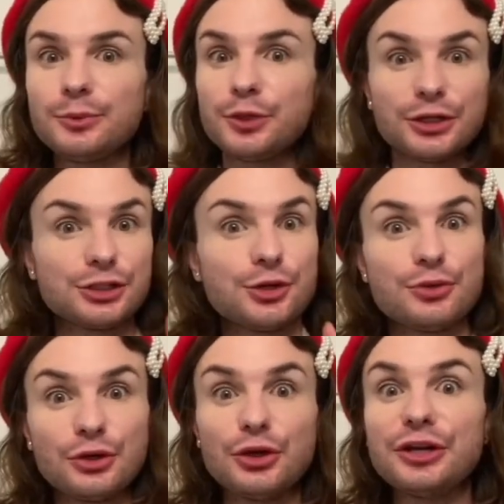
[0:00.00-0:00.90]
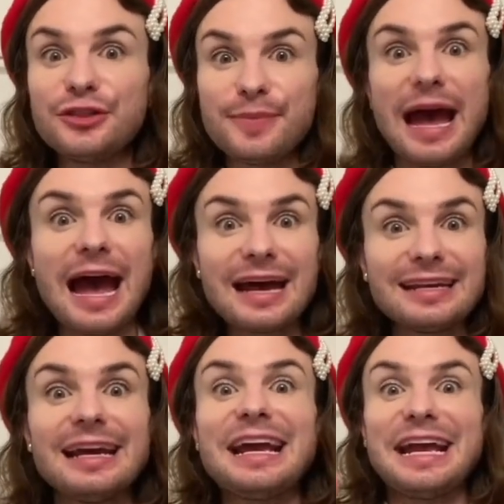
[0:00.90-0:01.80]
we're going to show the good and the bad
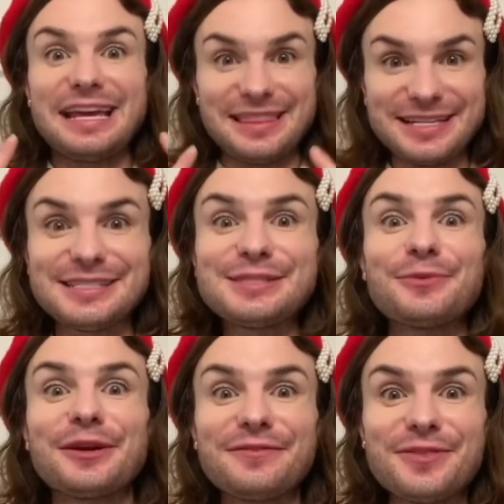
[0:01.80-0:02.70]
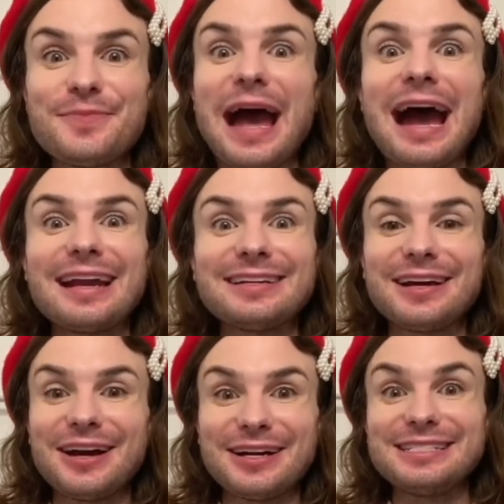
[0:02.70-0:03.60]
and this is one of the bad
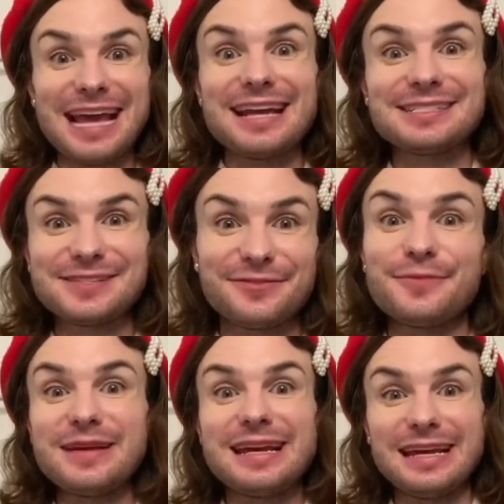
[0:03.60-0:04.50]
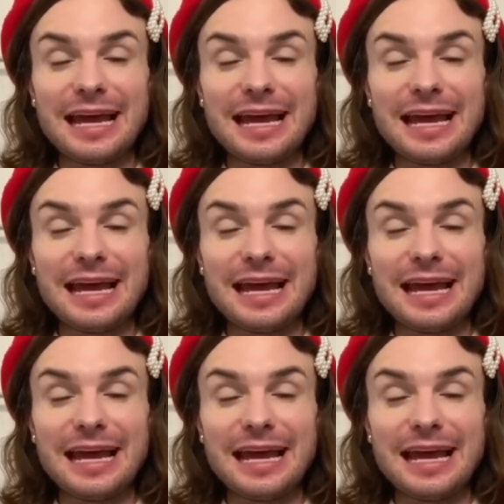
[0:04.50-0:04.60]
uh, days for me.